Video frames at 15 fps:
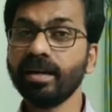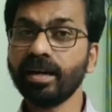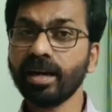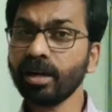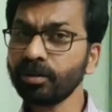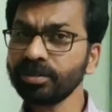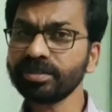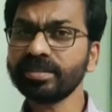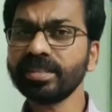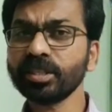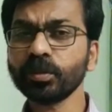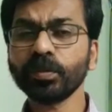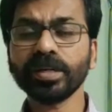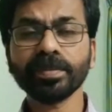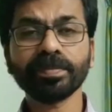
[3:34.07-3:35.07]
How is
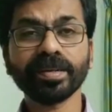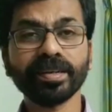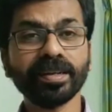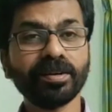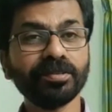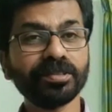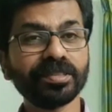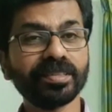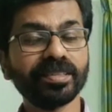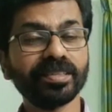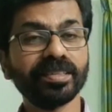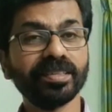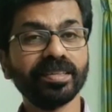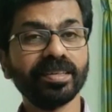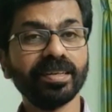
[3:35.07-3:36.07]
this word pronounced?
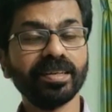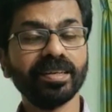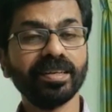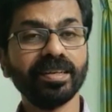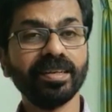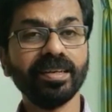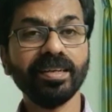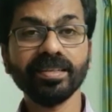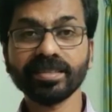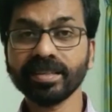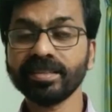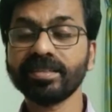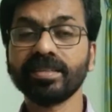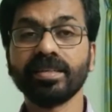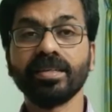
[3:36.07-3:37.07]
Is
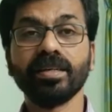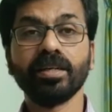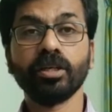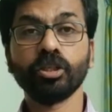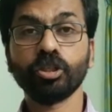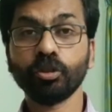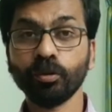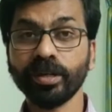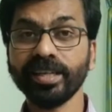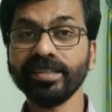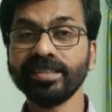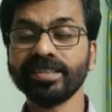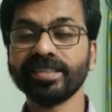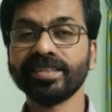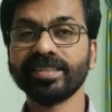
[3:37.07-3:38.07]
it
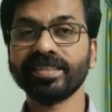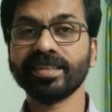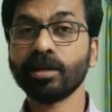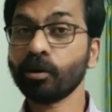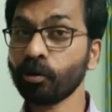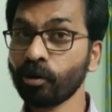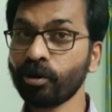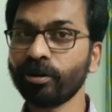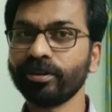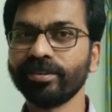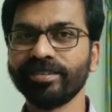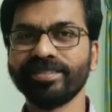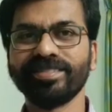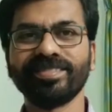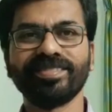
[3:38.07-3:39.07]
student?
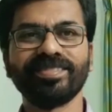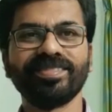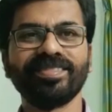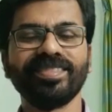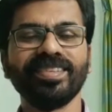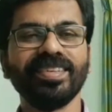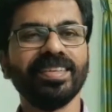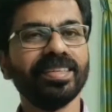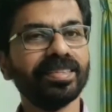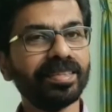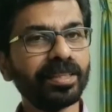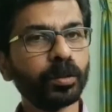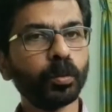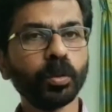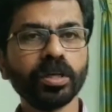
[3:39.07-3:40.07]
Wrong.
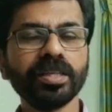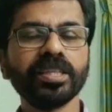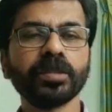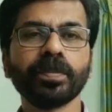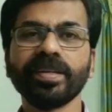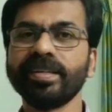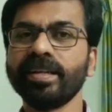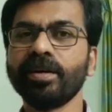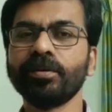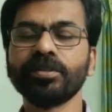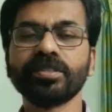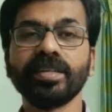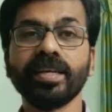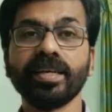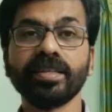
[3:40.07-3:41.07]
This word is
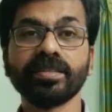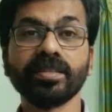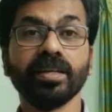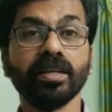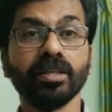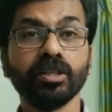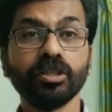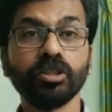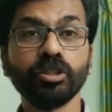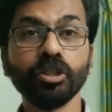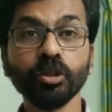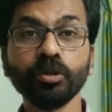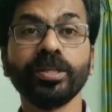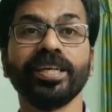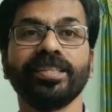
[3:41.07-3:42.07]
pronounced as
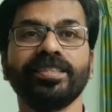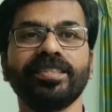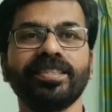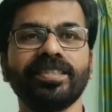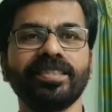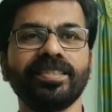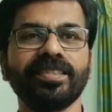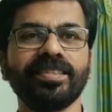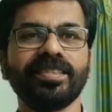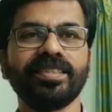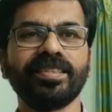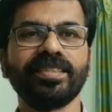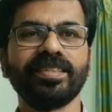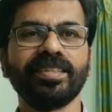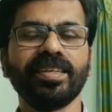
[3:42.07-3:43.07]
student.
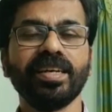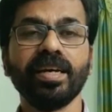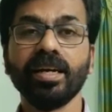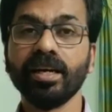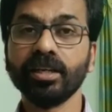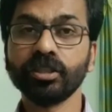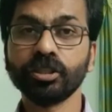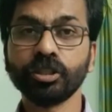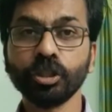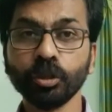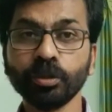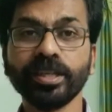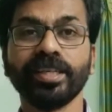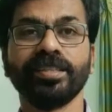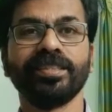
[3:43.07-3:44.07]

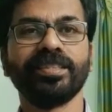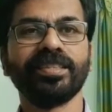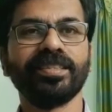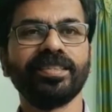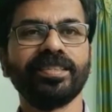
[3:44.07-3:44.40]
Student.